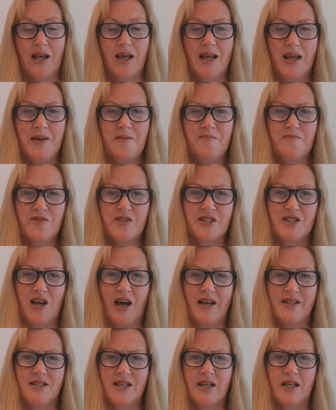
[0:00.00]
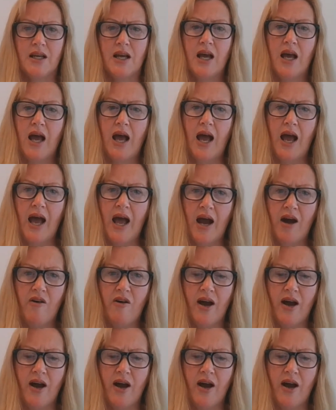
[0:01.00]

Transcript: emphasizing our